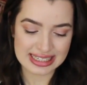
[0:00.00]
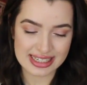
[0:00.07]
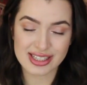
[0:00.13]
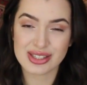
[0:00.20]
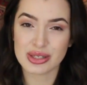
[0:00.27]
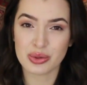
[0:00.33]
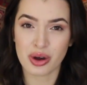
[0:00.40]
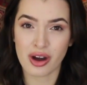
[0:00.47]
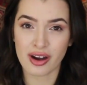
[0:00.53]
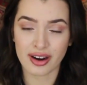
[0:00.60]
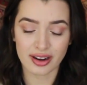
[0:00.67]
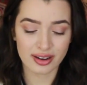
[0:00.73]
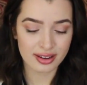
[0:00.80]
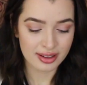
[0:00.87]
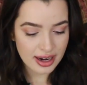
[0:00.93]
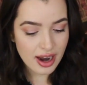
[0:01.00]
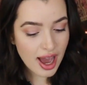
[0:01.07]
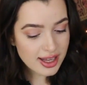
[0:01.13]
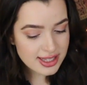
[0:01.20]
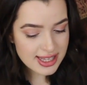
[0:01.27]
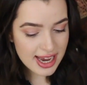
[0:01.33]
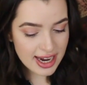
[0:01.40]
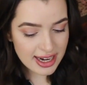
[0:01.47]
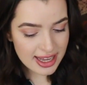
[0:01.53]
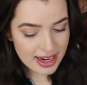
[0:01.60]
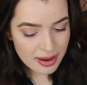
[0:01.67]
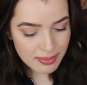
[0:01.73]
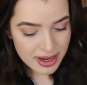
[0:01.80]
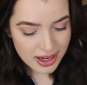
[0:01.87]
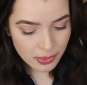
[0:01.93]
it's too hard. Not saying it
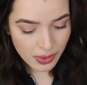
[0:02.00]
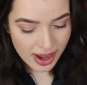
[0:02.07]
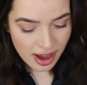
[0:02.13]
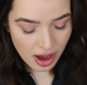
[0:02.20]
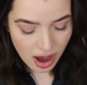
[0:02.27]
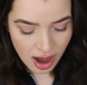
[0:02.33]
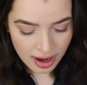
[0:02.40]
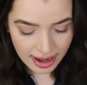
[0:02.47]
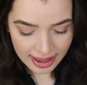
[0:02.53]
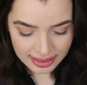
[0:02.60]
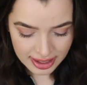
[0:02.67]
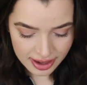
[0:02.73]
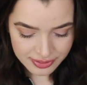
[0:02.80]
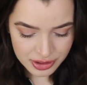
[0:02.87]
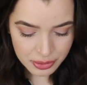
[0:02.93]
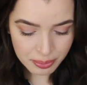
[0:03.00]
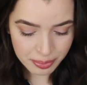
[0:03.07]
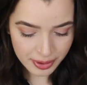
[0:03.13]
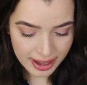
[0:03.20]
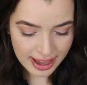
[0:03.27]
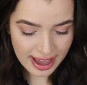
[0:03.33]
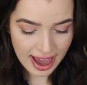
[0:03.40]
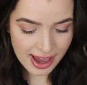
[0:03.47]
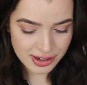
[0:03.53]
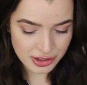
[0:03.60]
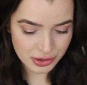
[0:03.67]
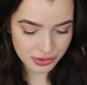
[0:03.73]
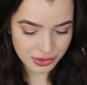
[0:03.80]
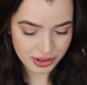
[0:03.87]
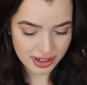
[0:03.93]
in a mean way at all, I love you, but I
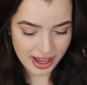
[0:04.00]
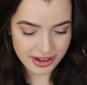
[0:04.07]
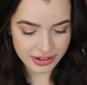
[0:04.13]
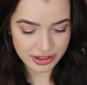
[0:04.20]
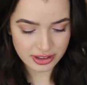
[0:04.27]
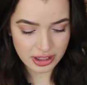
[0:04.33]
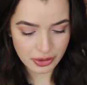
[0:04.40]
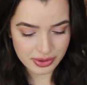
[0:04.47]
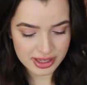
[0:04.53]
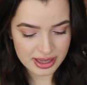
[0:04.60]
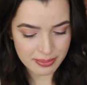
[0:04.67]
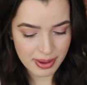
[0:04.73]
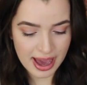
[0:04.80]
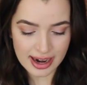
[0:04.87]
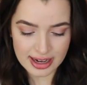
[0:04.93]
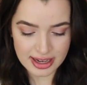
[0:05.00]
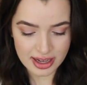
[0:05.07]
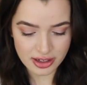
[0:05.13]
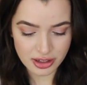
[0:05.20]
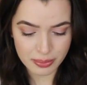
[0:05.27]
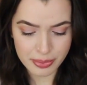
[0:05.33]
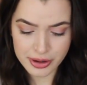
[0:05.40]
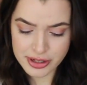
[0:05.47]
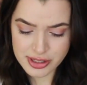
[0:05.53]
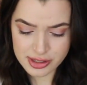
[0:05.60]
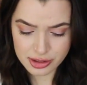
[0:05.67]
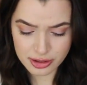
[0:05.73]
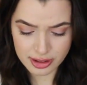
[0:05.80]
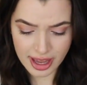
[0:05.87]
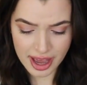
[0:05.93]
do feel like you're low-key petty in your
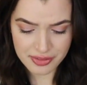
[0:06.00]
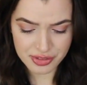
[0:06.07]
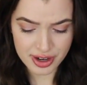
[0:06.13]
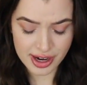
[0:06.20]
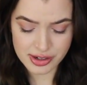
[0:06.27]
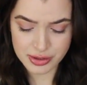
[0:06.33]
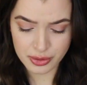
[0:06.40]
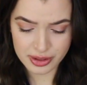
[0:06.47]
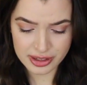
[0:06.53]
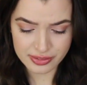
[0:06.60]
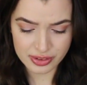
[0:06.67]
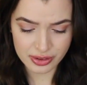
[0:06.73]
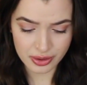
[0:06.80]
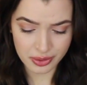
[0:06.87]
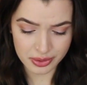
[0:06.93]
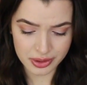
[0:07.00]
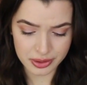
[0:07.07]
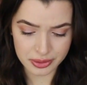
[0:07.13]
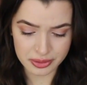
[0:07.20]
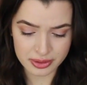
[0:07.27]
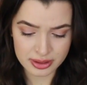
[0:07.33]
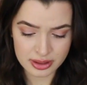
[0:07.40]
personal life and I don't even know you.